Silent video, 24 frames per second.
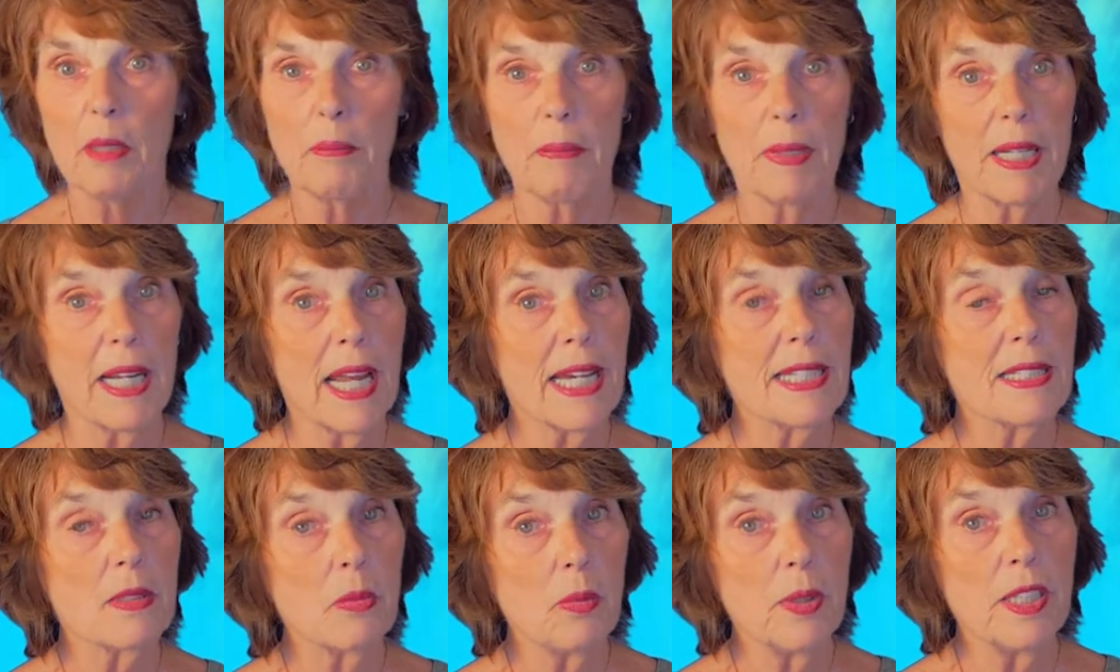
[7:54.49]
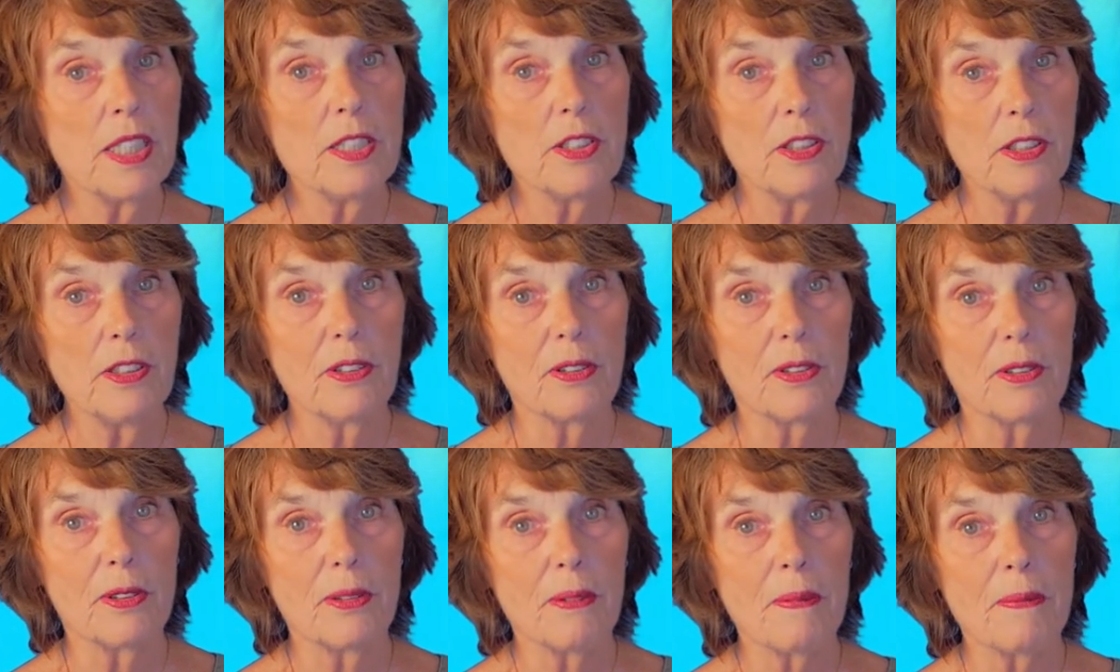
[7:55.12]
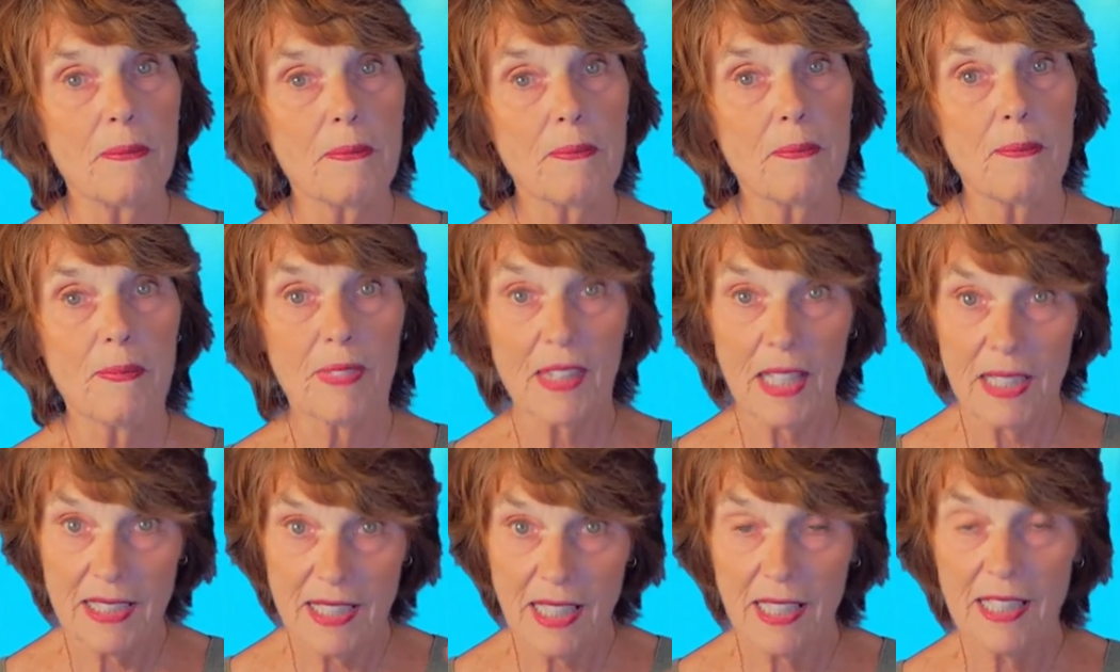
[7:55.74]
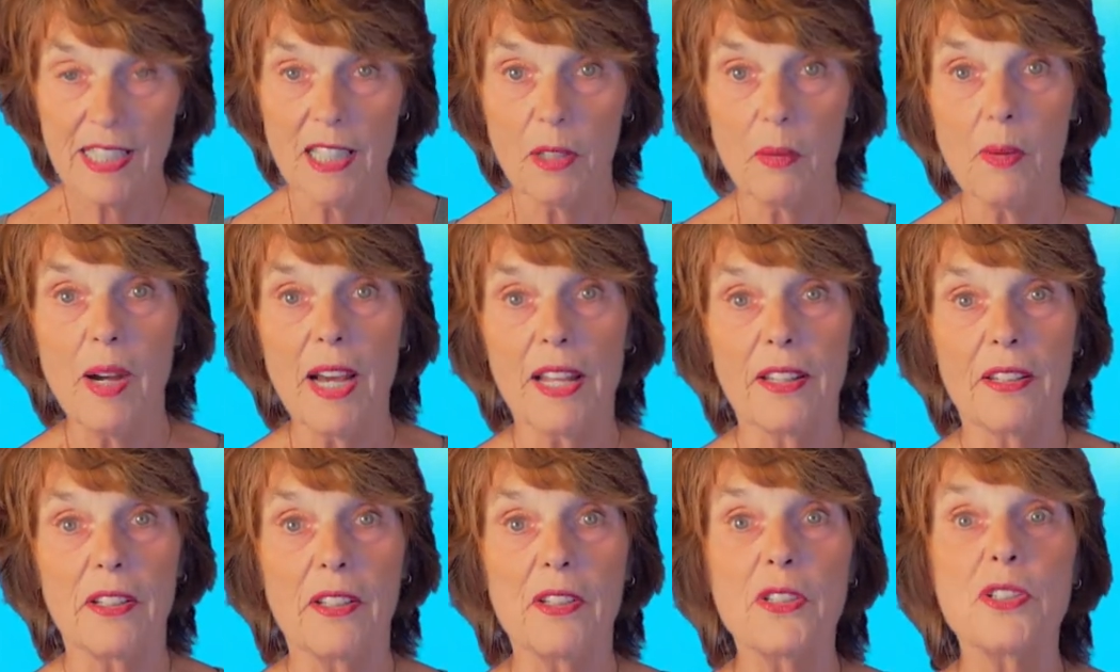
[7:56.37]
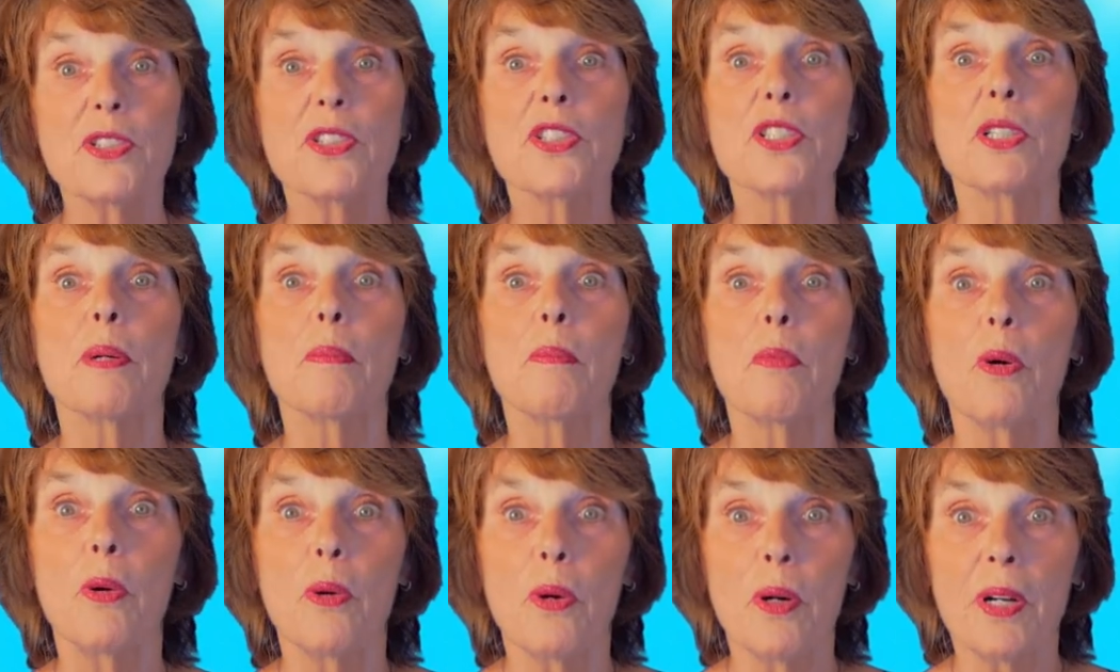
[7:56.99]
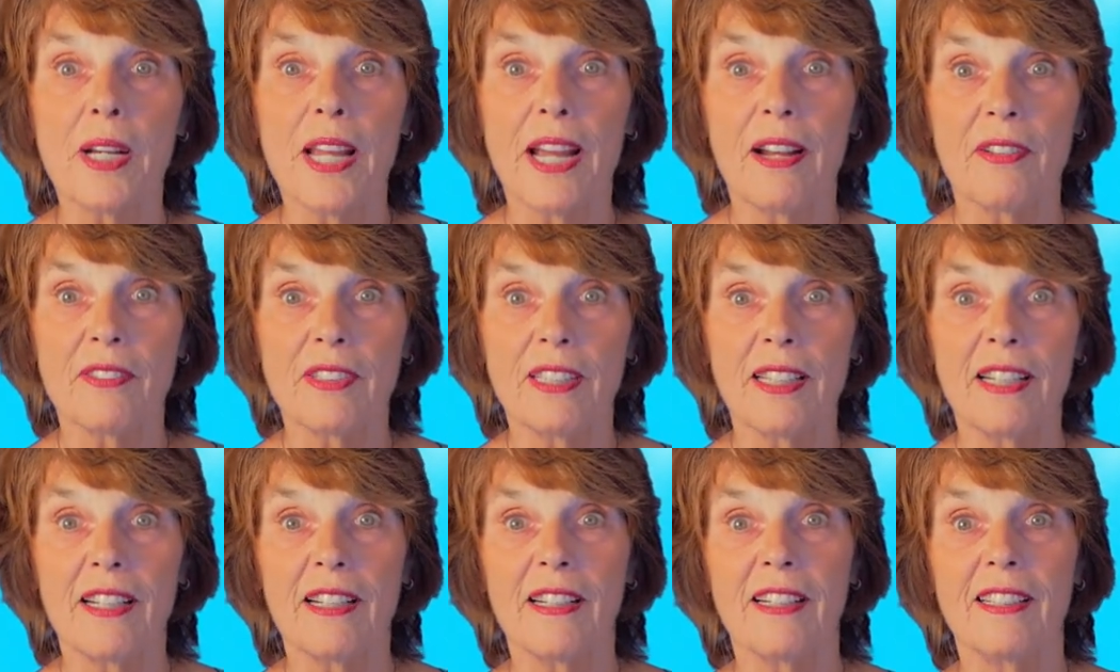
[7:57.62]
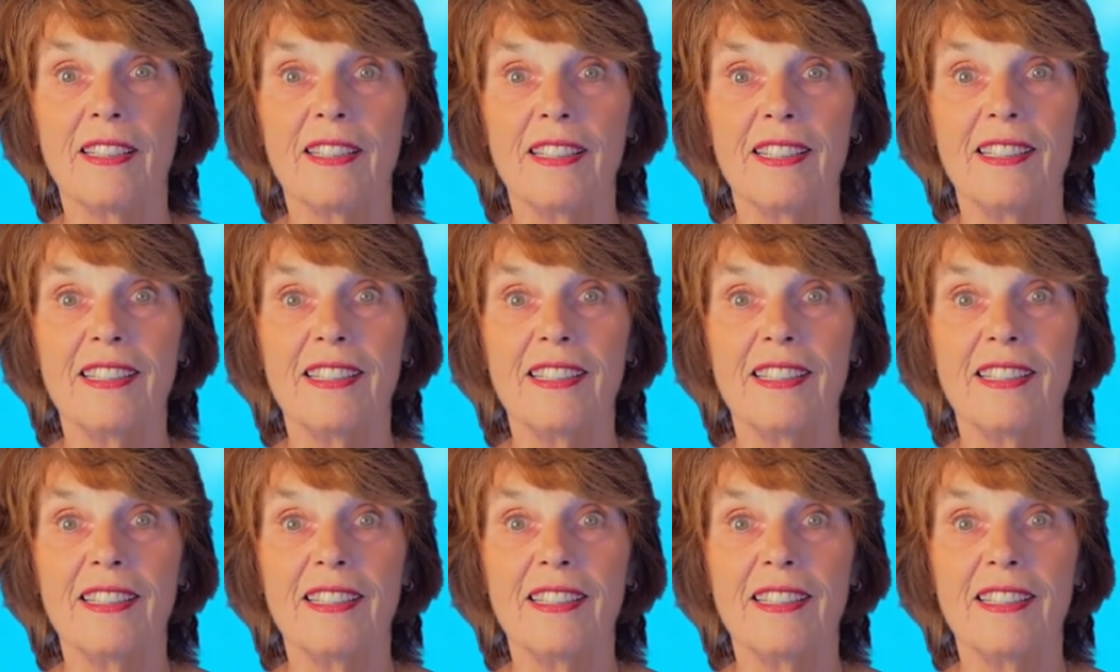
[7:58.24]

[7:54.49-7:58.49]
But as we do, I'll tell you what, there's support out there.